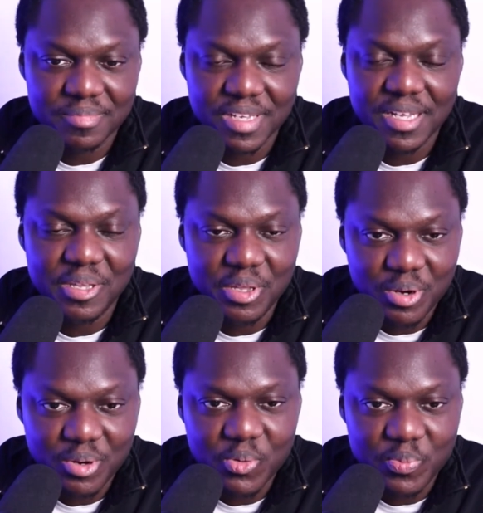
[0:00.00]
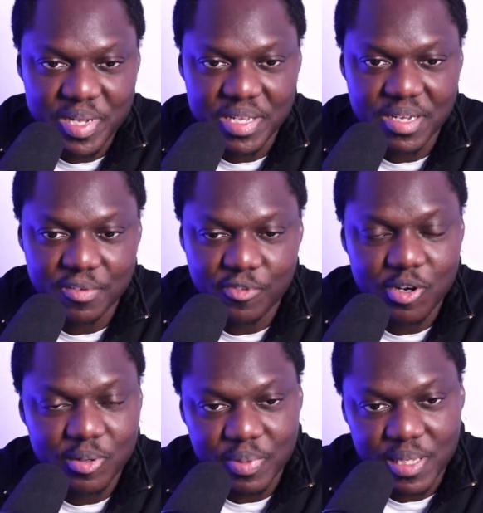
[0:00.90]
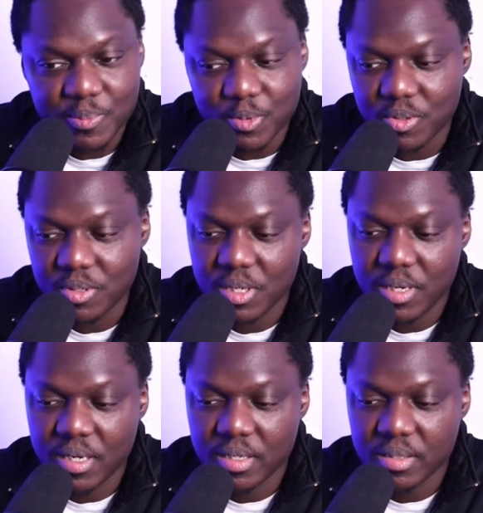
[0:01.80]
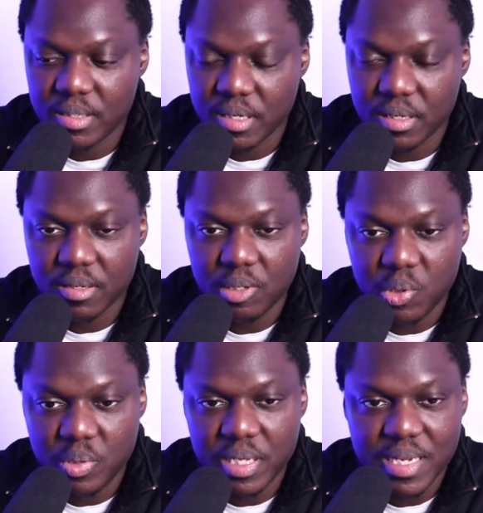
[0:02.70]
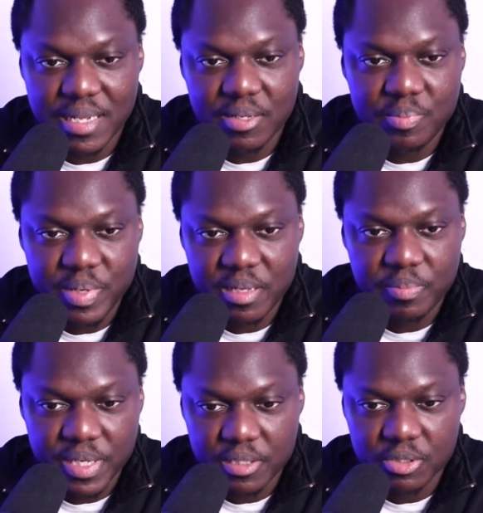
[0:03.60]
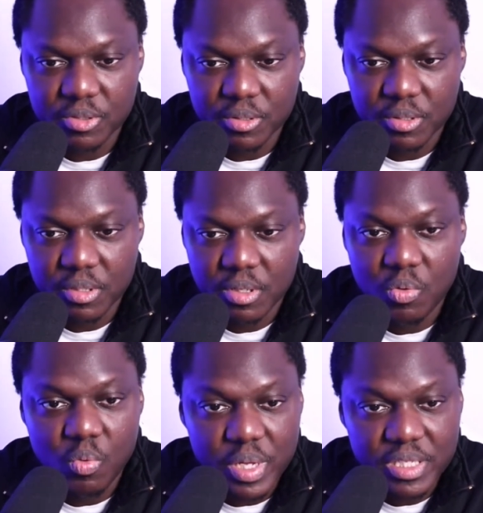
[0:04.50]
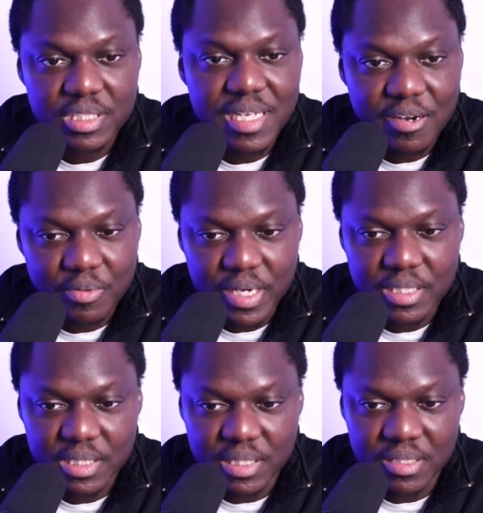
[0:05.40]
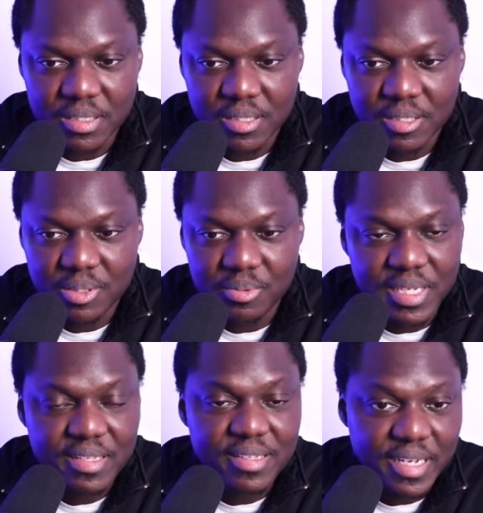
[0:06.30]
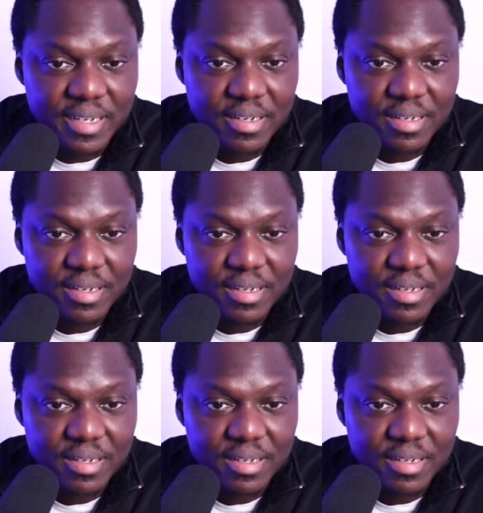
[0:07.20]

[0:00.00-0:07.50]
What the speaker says: In your opinion, for the people that are looking at the big picture, which direction do they think